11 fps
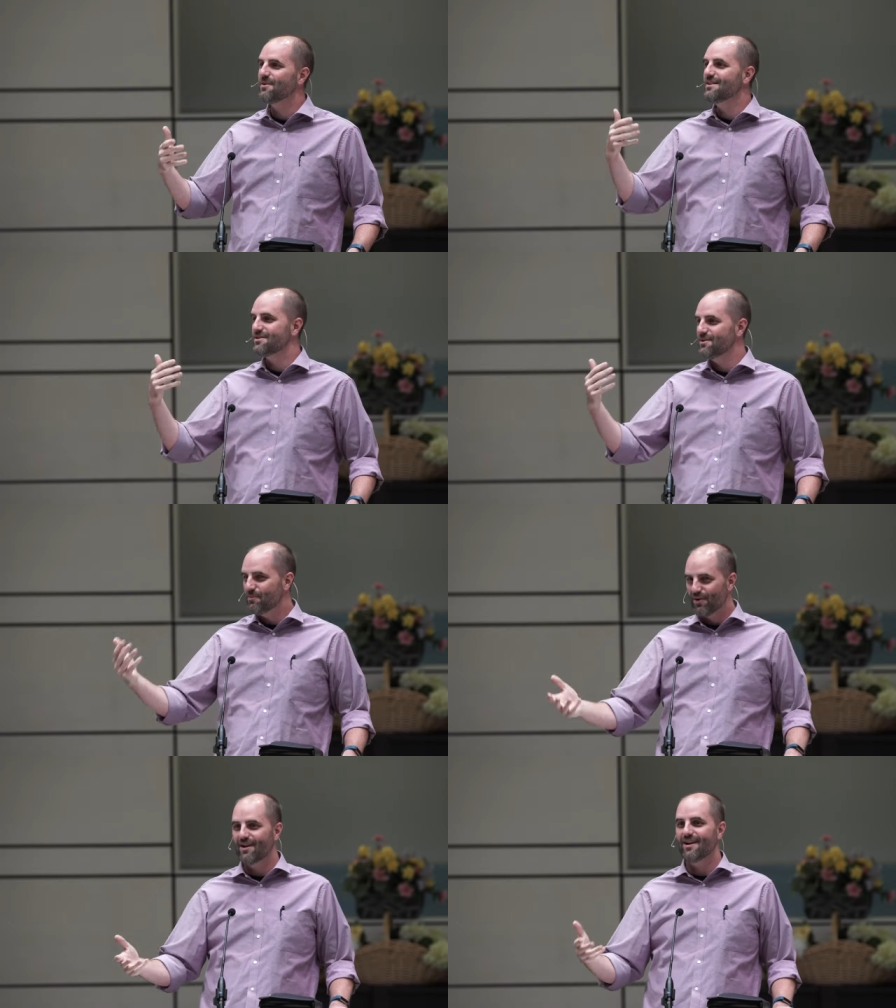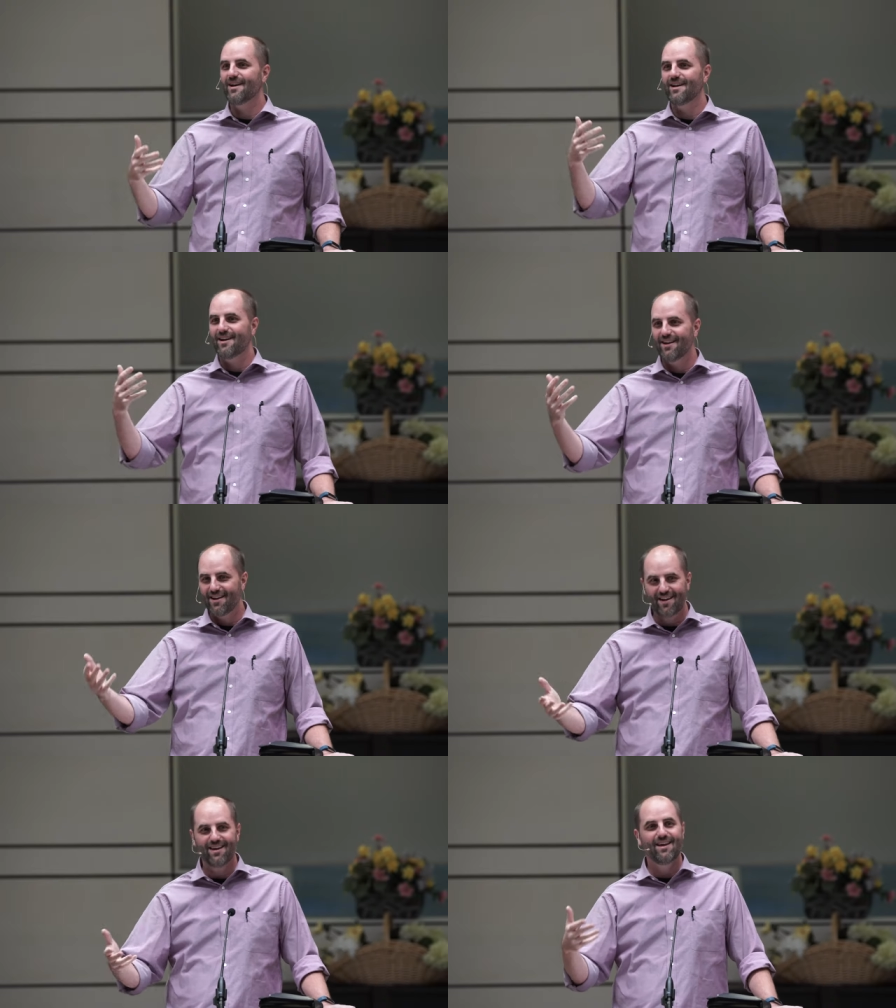went to
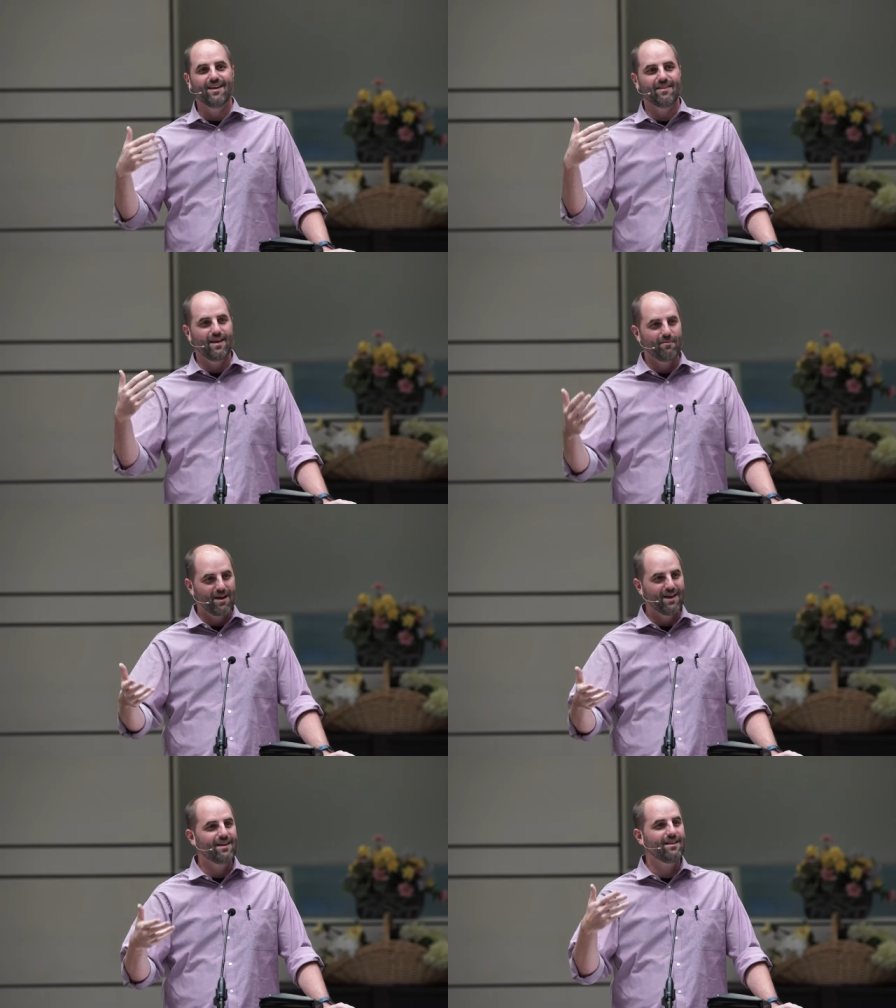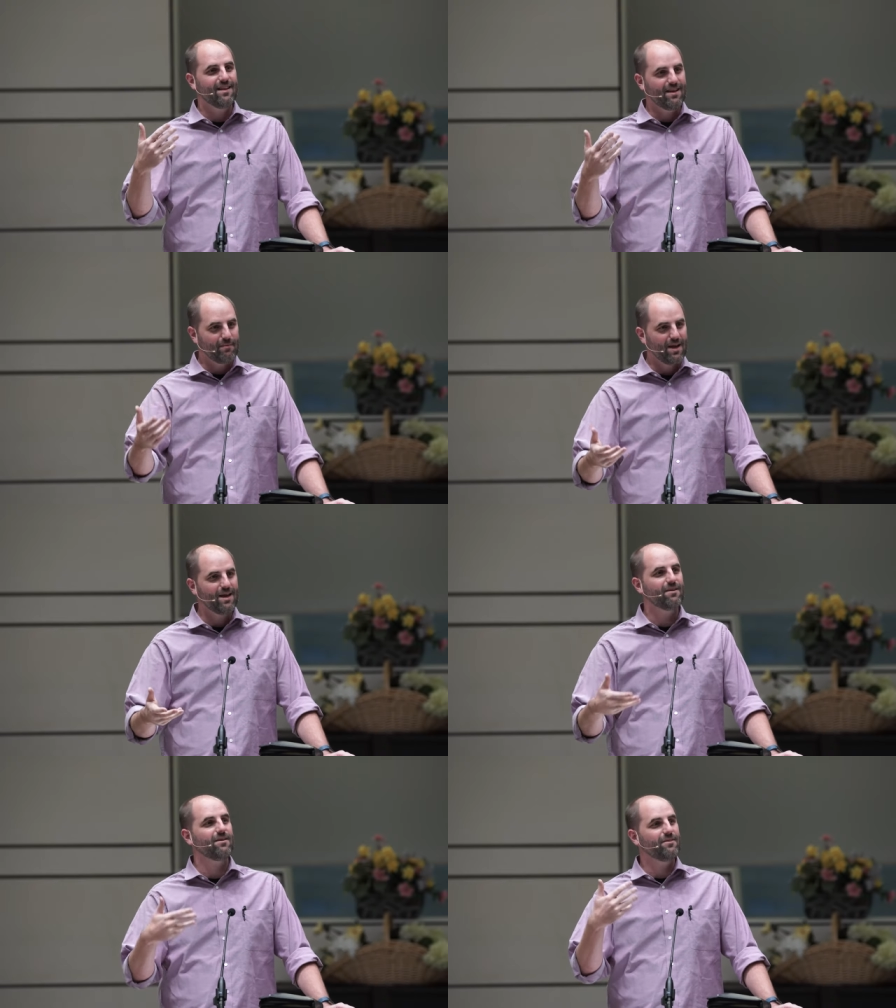pray. They met a
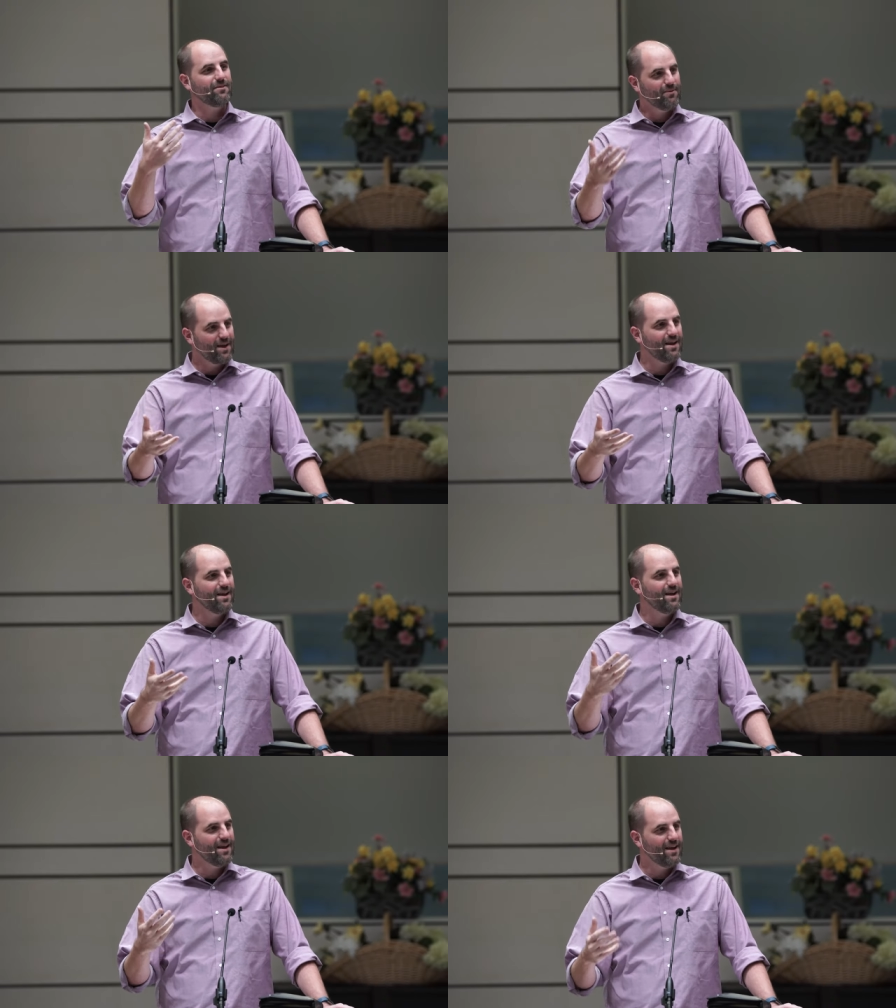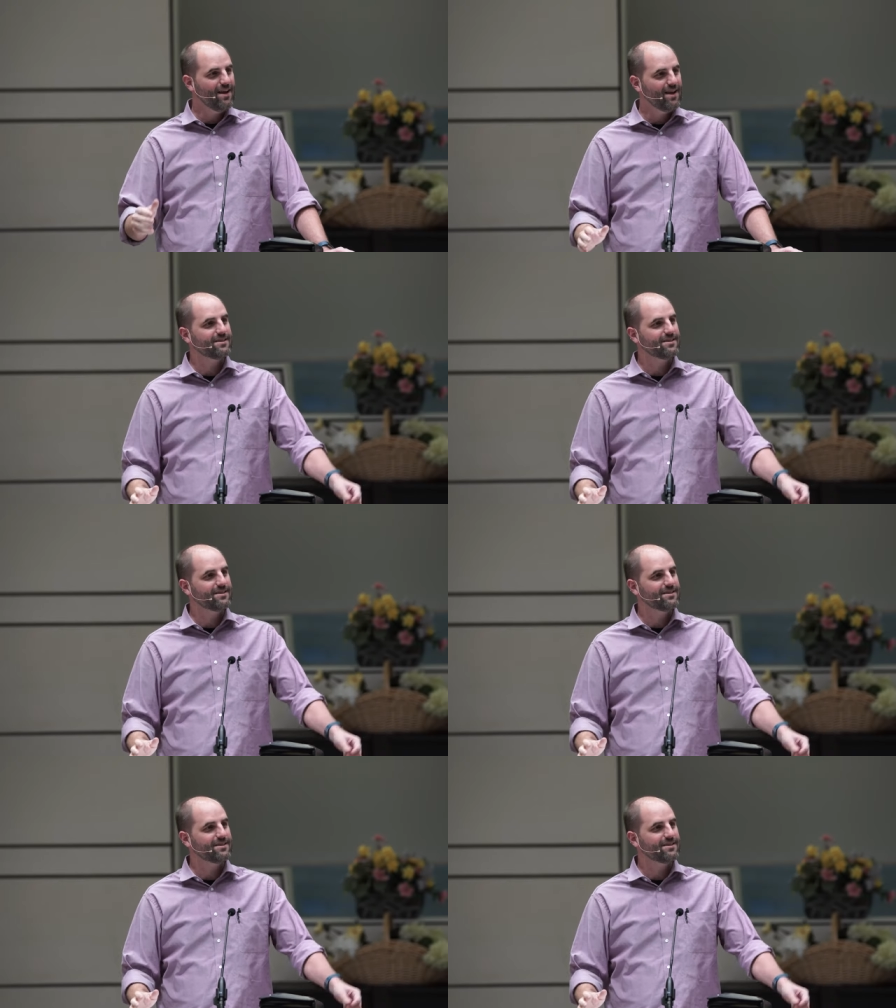layman on the way.